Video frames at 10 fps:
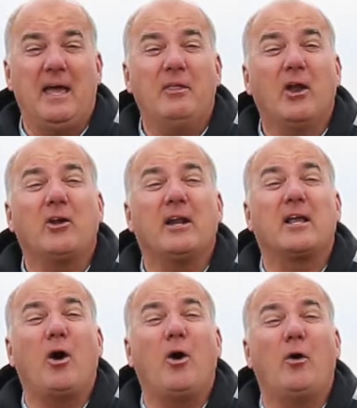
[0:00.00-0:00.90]
And they're gonna
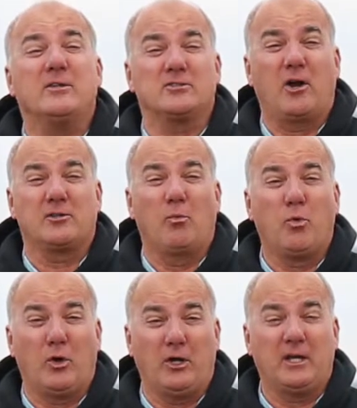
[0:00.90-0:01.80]
go and start to
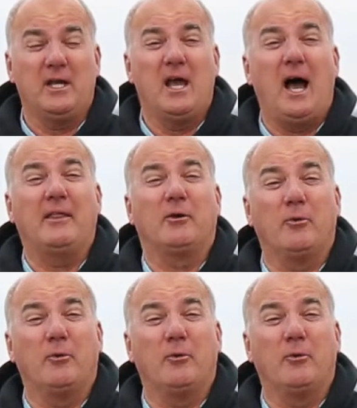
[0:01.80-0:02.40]
work on the